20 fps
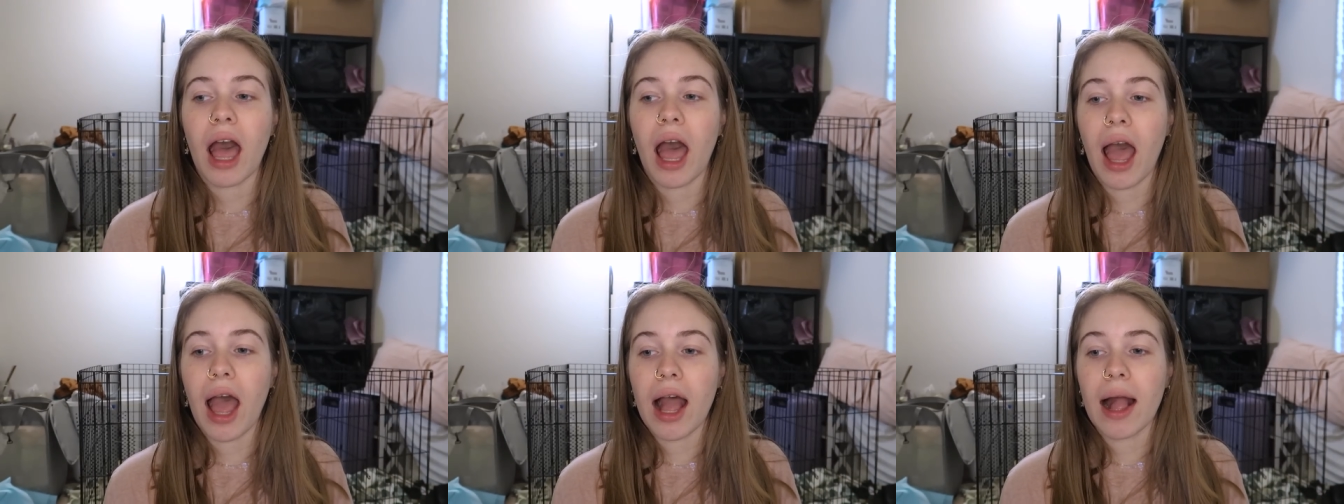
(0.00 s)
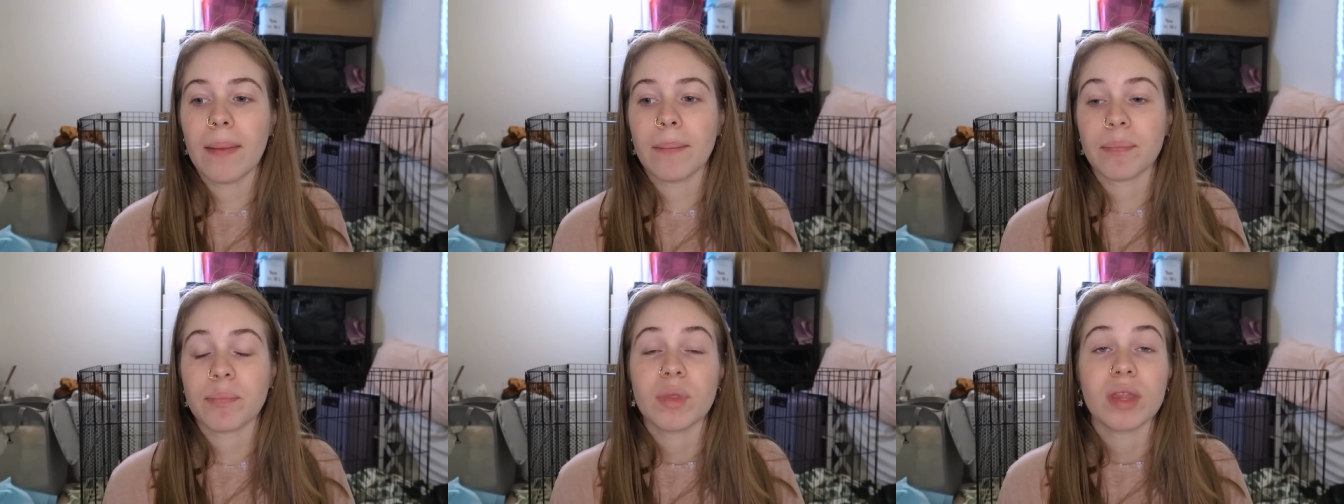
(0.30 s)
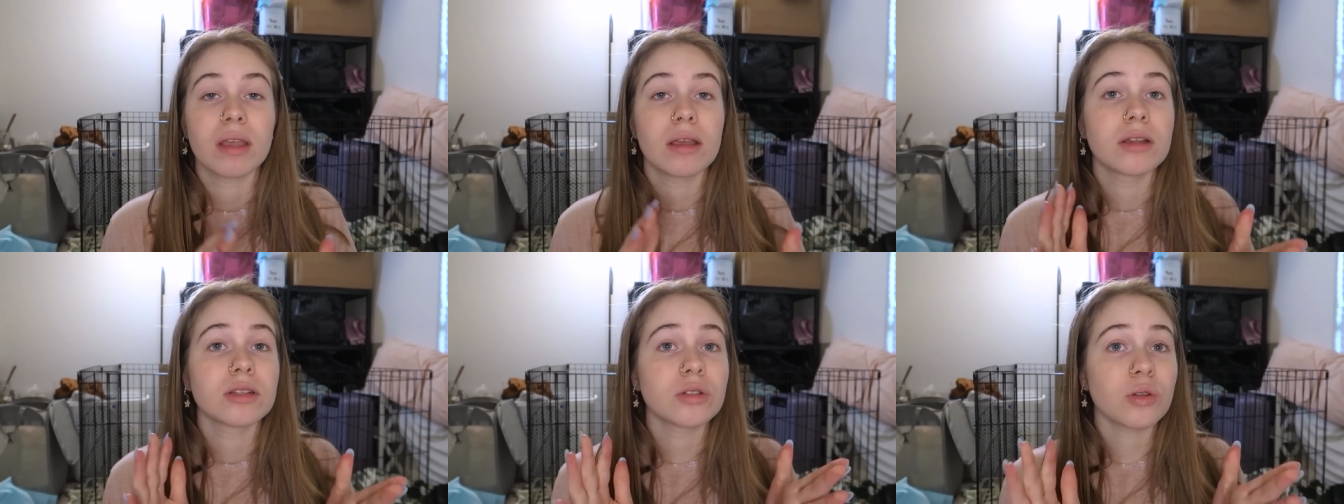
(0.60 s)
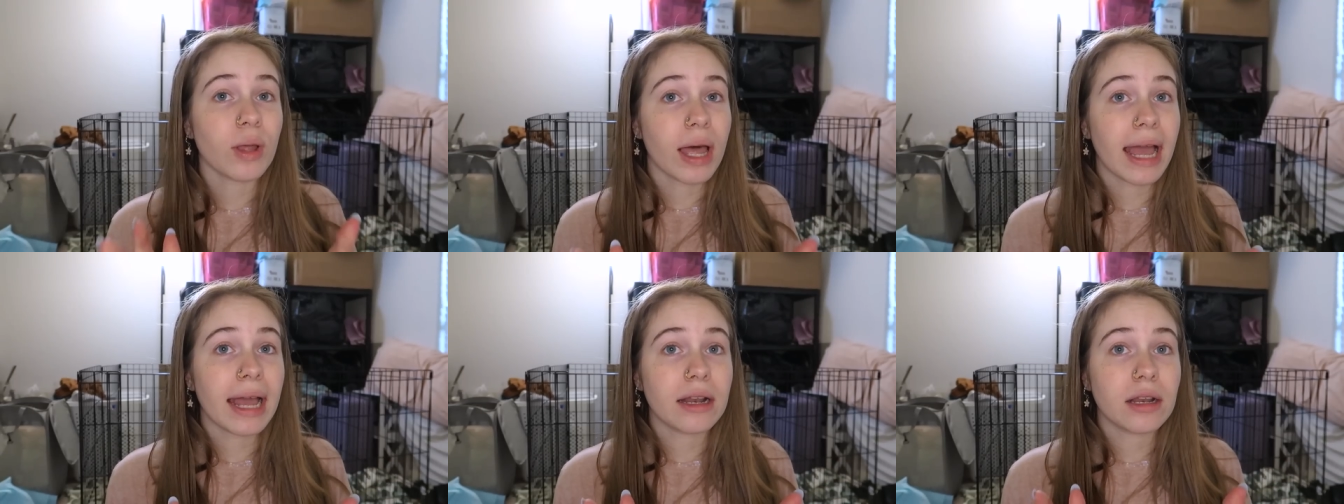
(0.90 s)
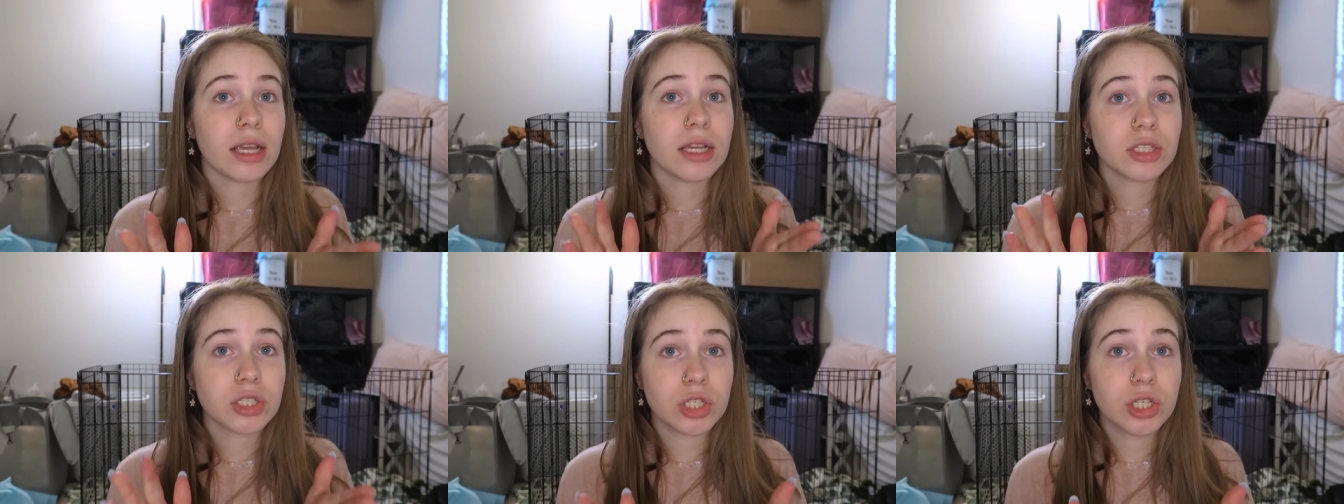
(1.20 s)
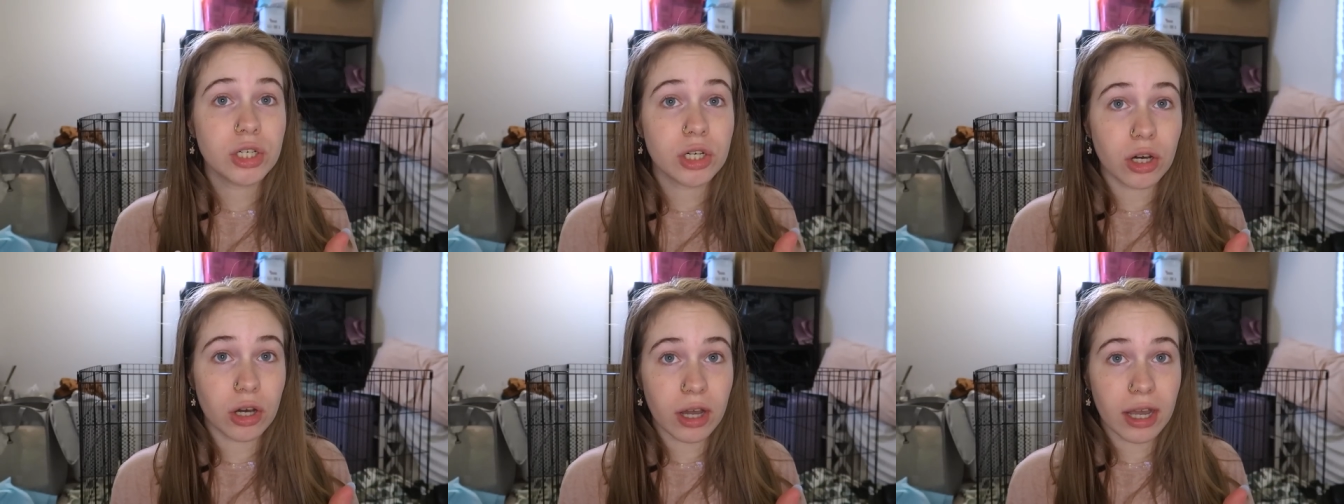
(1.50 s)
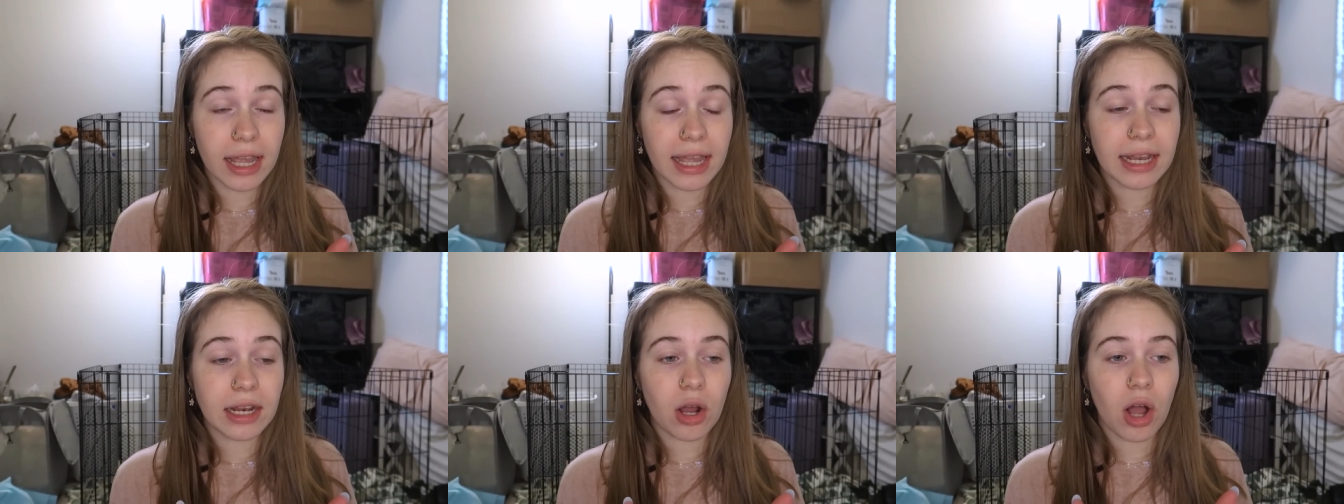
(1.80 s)
Um, so that is
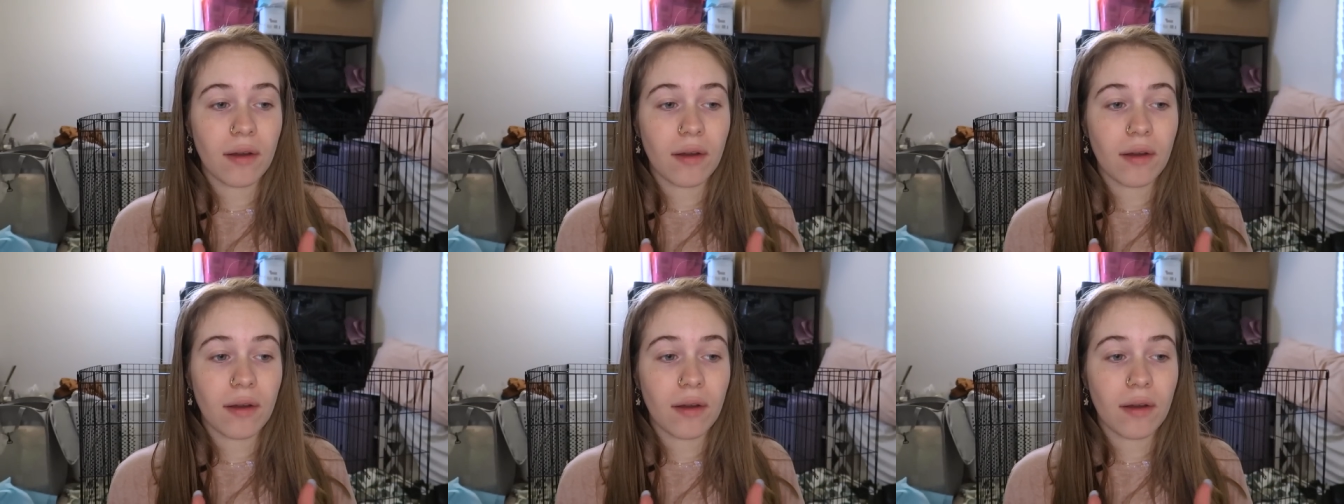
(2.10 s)
good.